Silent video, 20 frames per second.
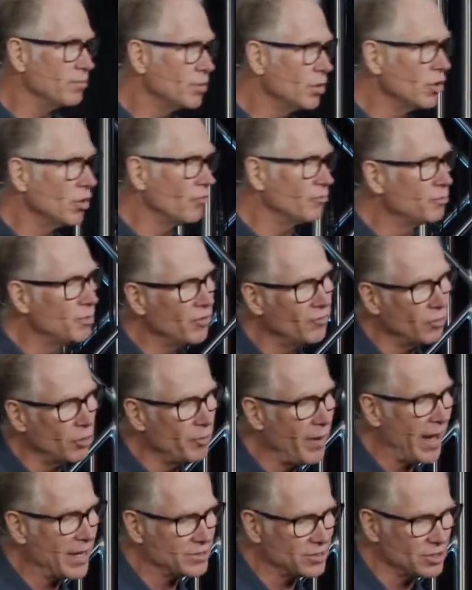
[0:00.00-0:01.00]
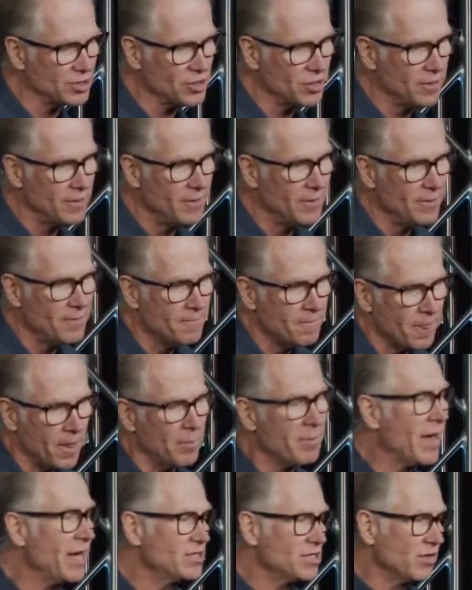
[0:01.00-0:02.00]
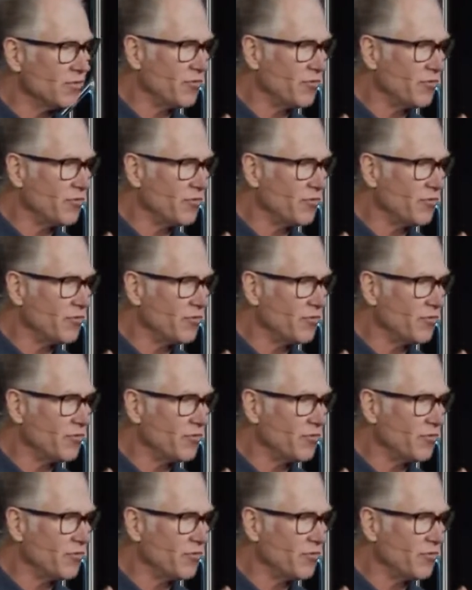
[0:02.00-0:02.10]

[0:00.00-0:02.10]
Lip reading: Beautiful, beautiful passage. Amazing